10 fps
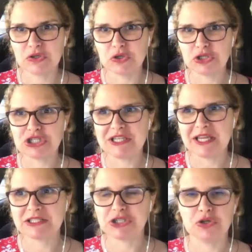good
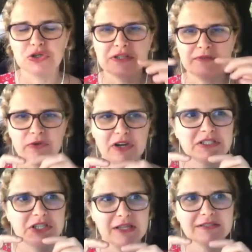that you
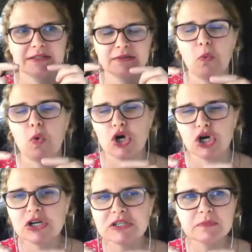differentiate the
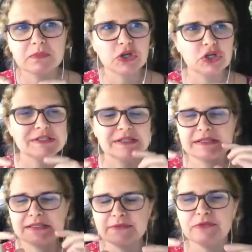word, because
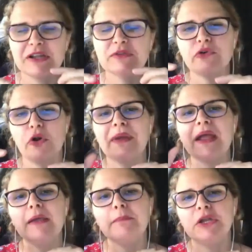it's different from
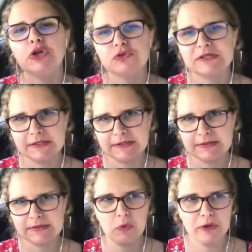
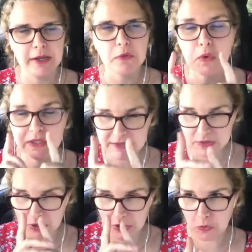hypnosis. Okay, what's
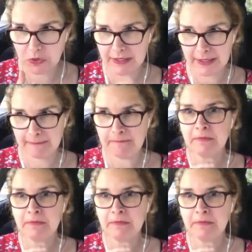going on there?